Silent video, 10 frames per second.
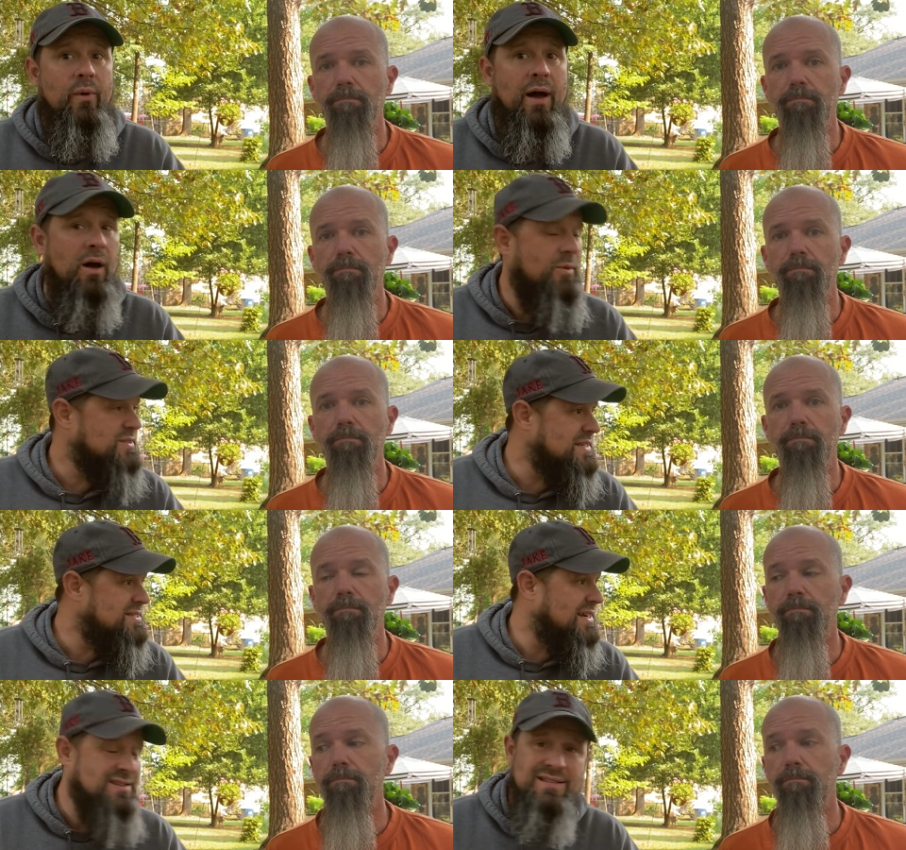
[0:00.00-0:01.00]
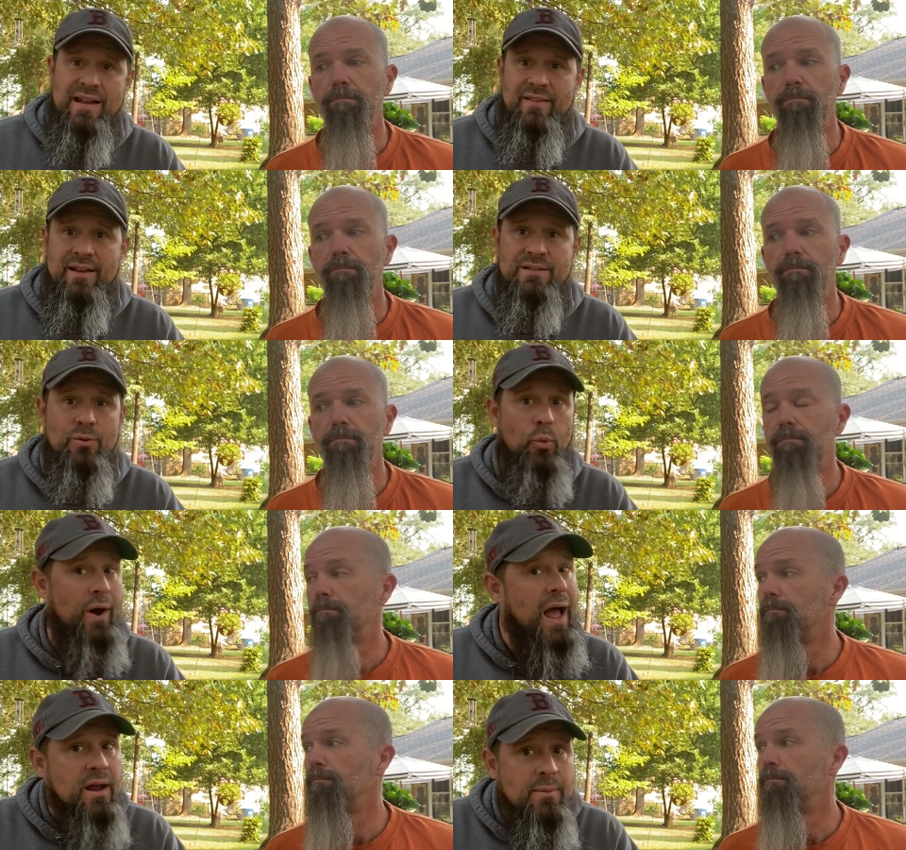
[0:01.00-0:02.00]
Speaker 1: I almost hesitate to say this, we're
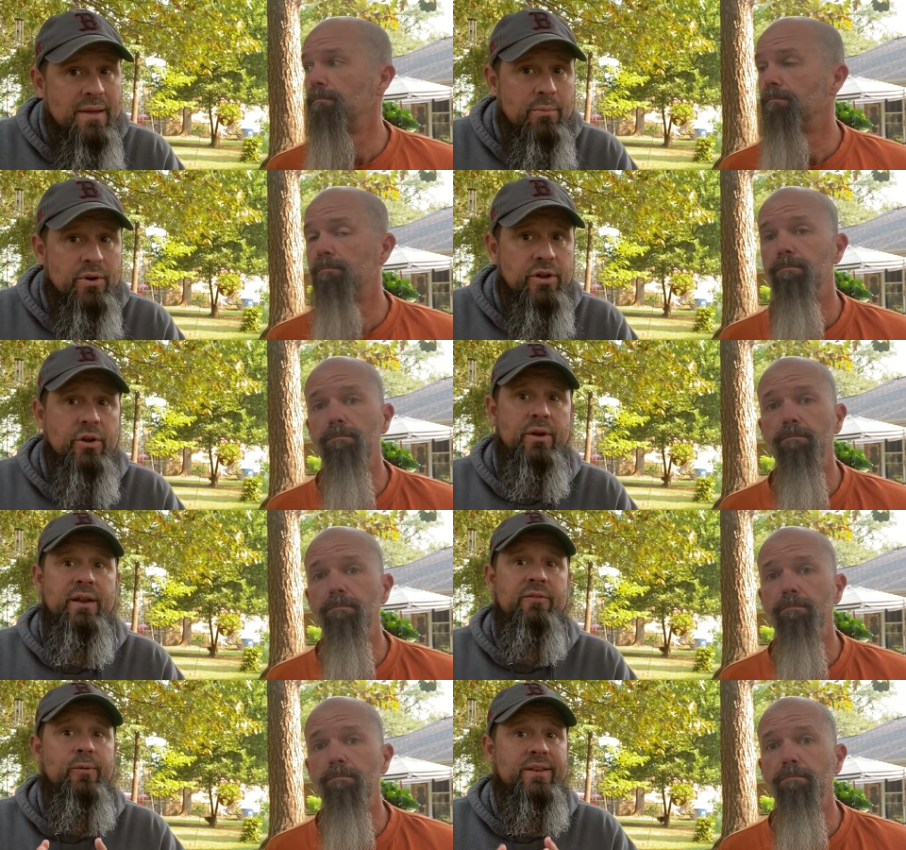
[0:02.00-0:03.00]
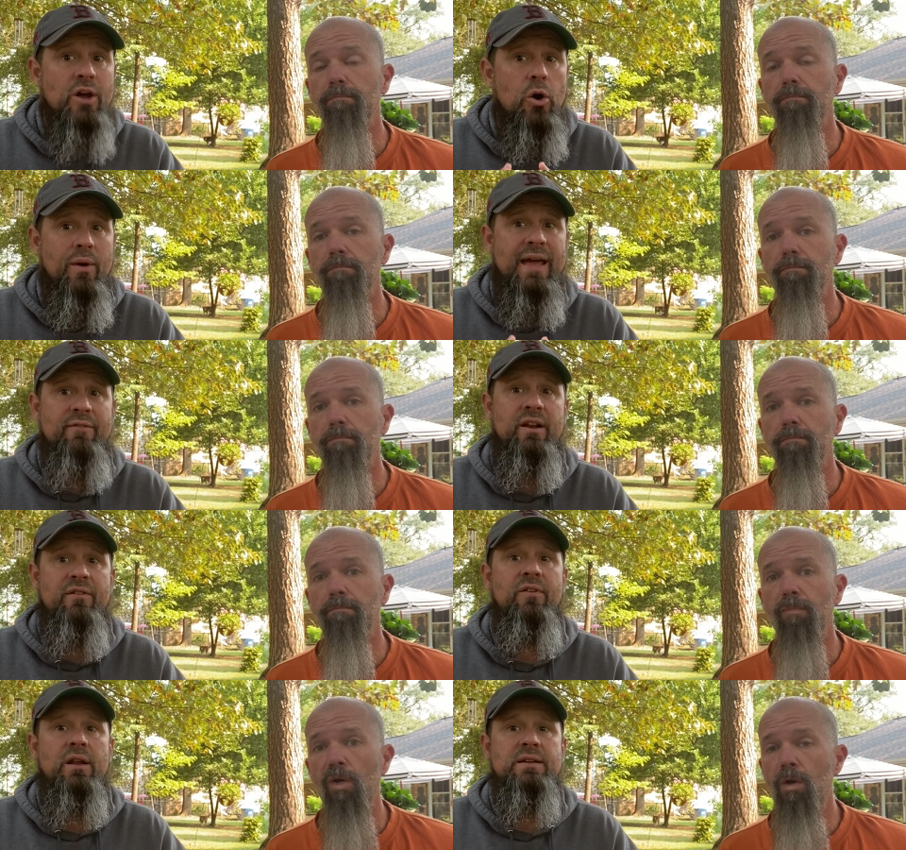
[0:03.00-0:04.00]
not going to be able to do it if we don't have
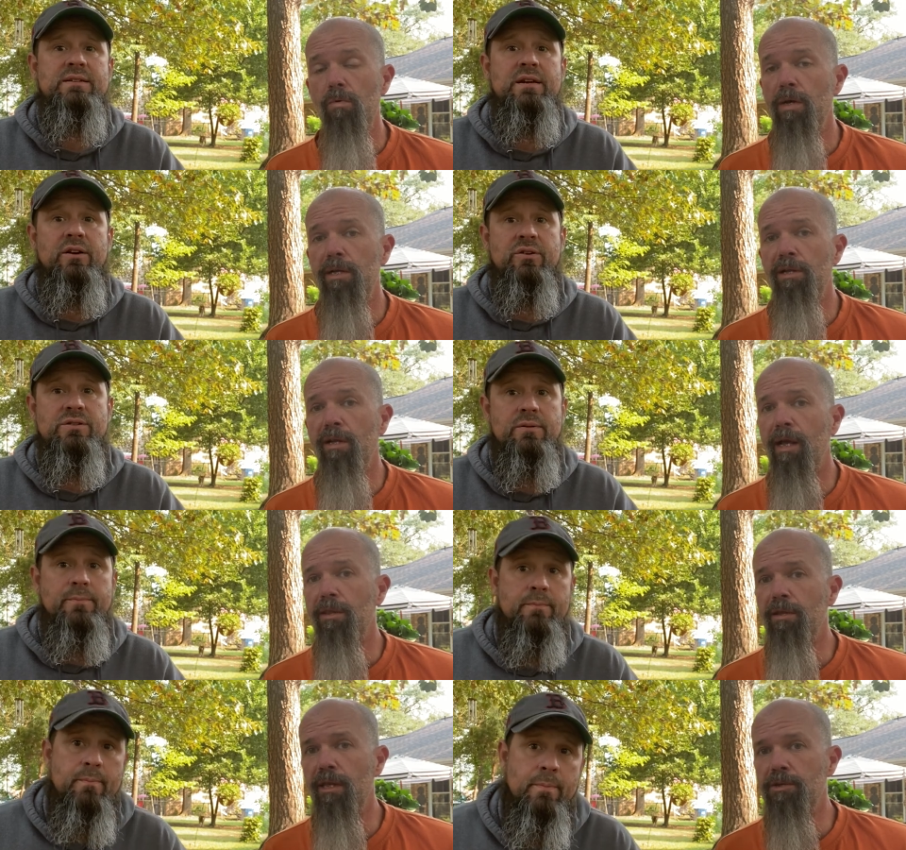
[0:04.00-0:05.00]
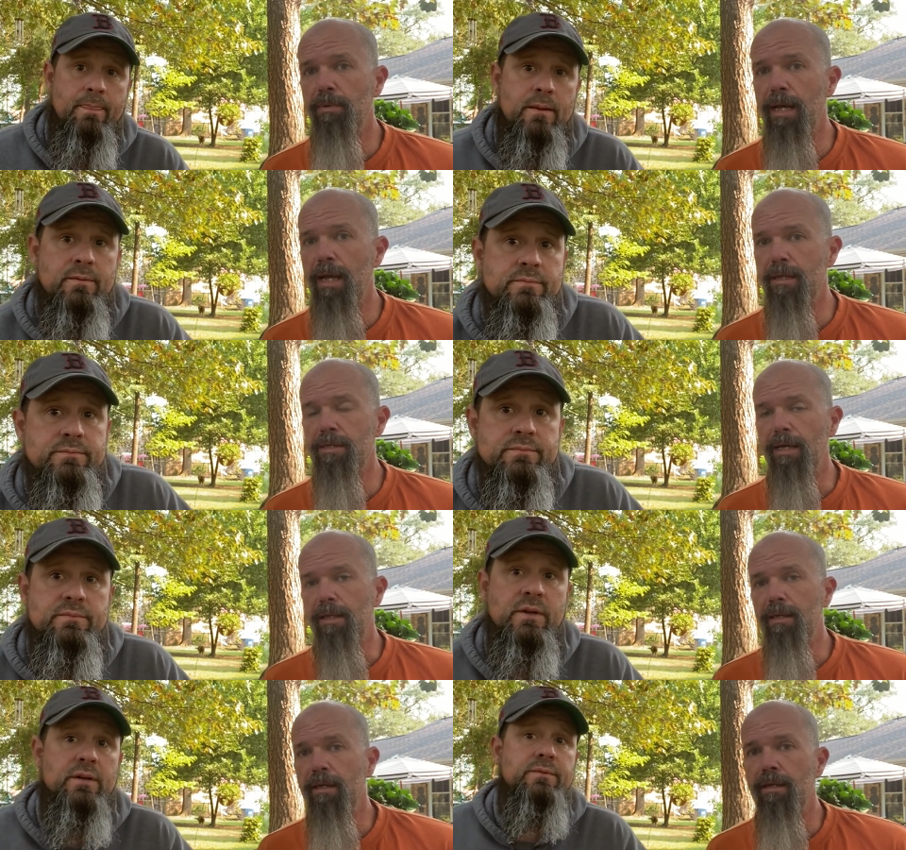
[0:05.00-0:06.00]
enough volunteers. Well, I,
Speaker 2: think, I think that's reality. I
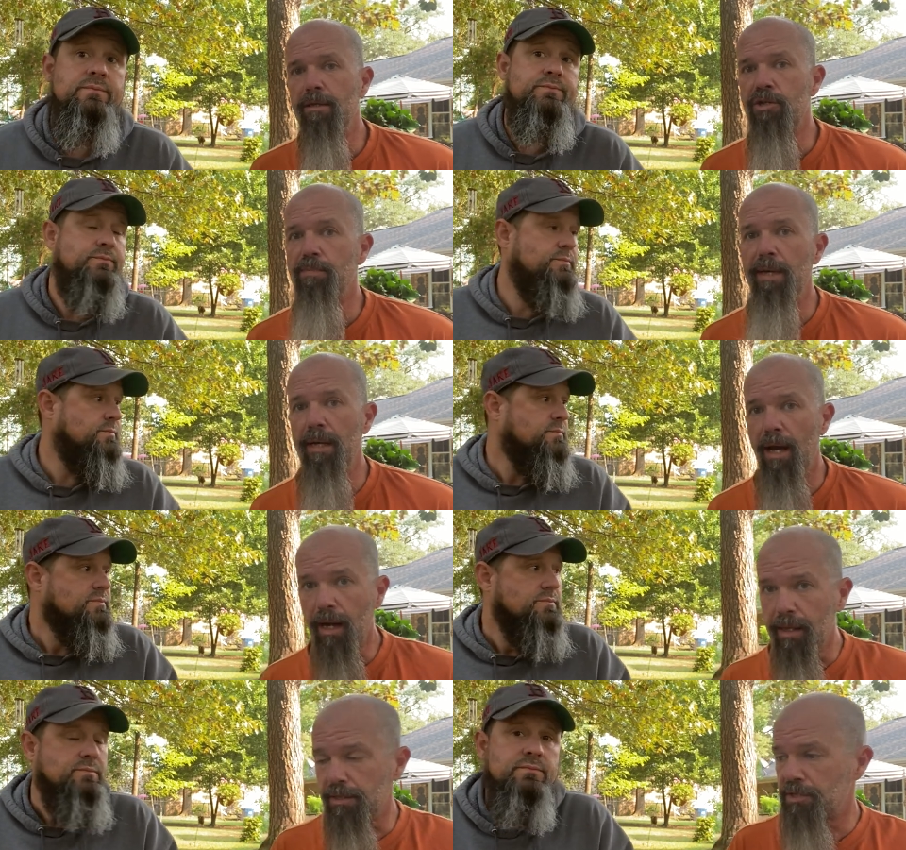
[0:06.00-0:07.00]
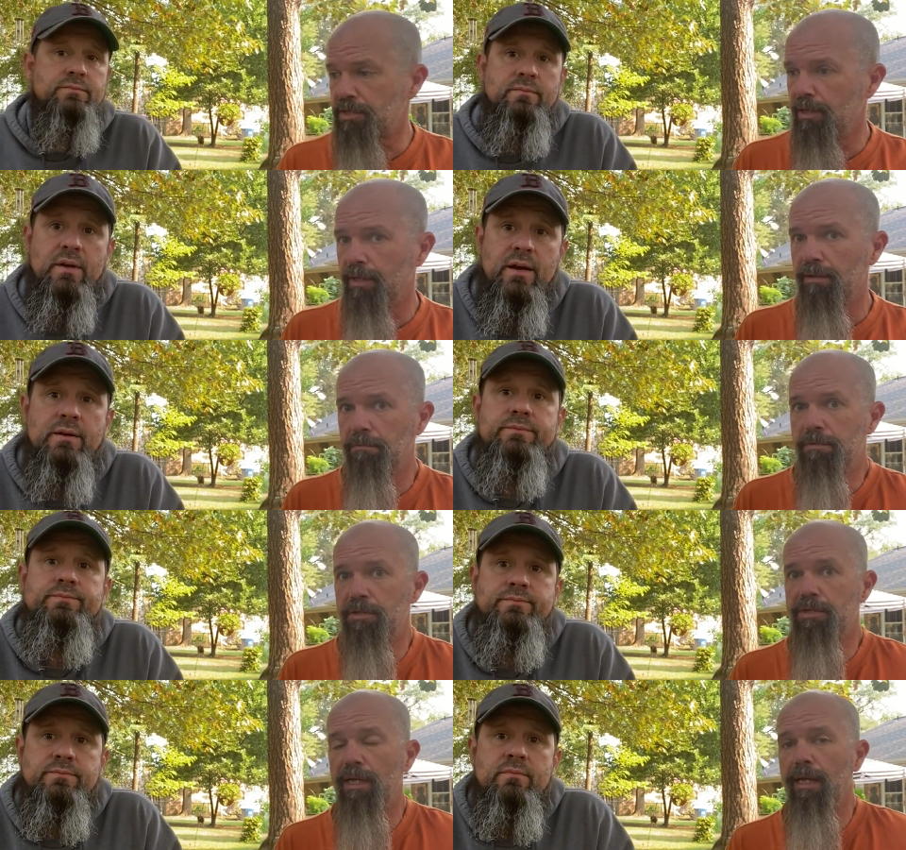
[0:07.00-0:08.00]
think yeah. just being honest uh, yeah. to
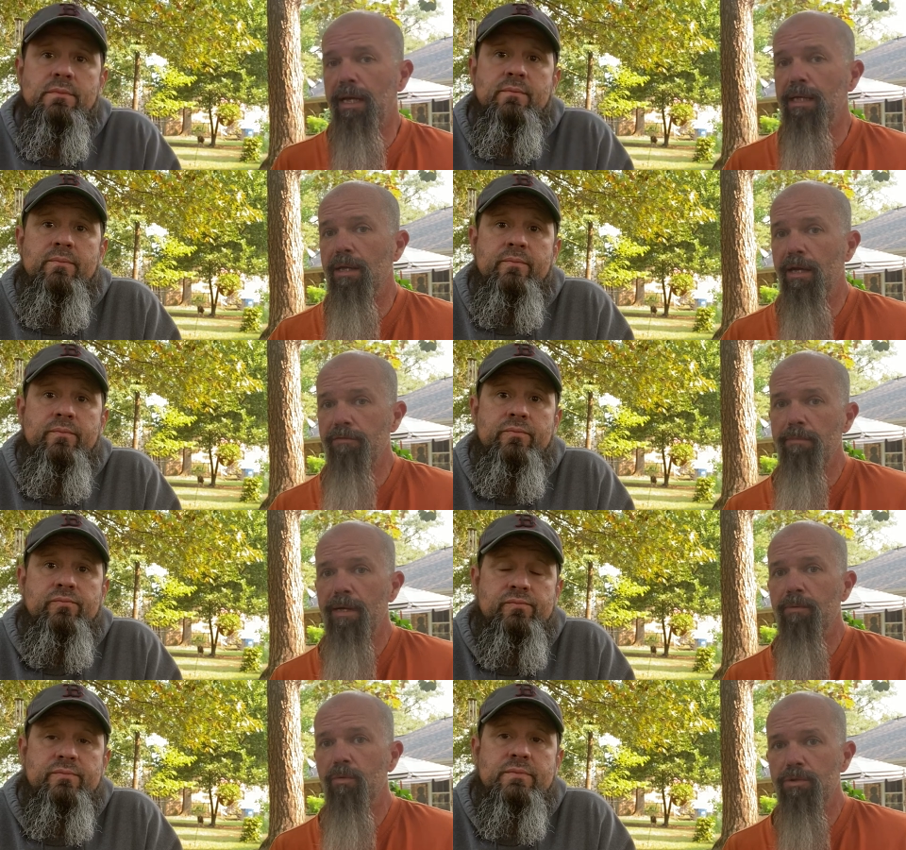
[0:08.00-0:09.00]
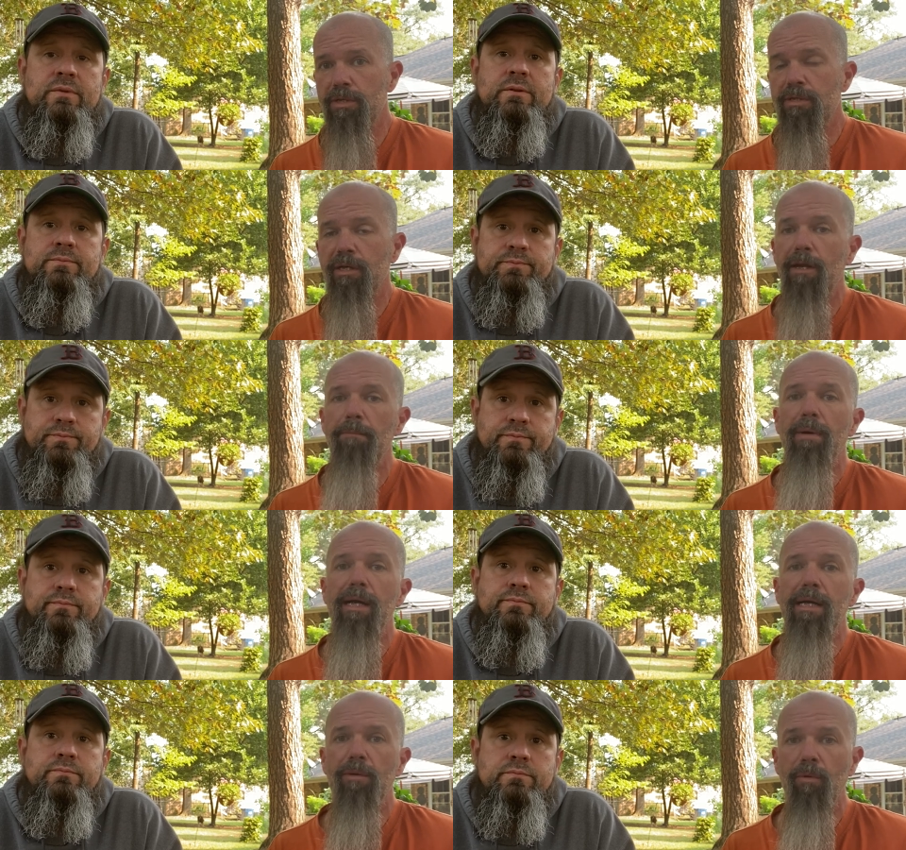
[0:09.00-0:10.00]
say, hey, everybody wants us to come
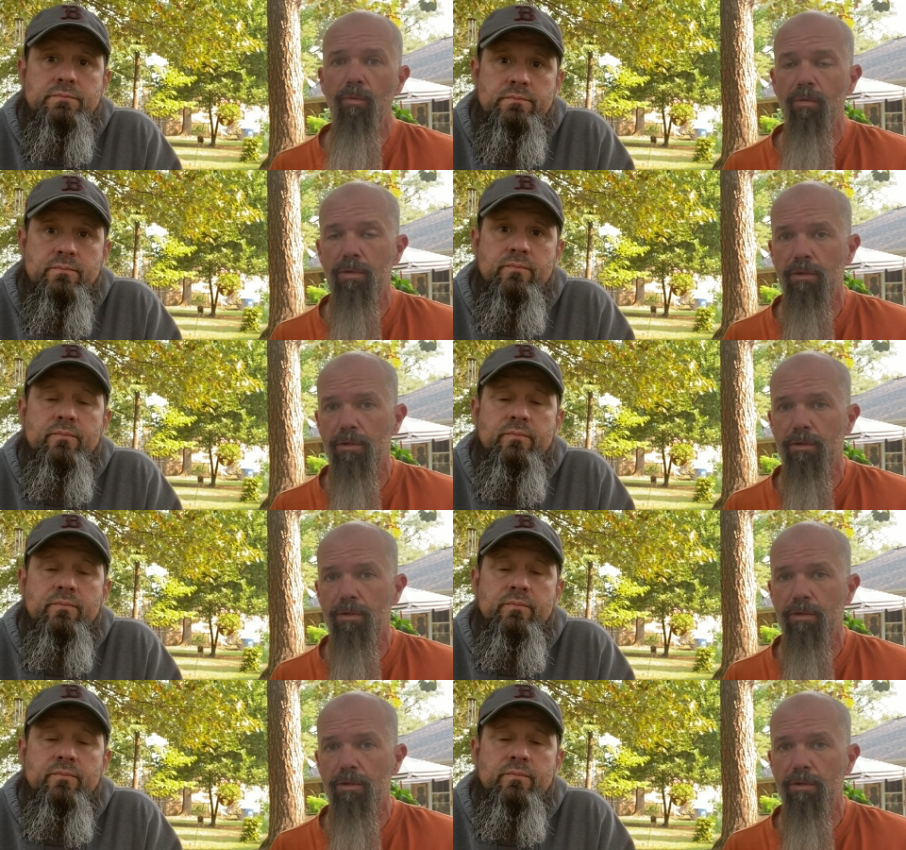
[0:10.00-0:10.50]
back and we want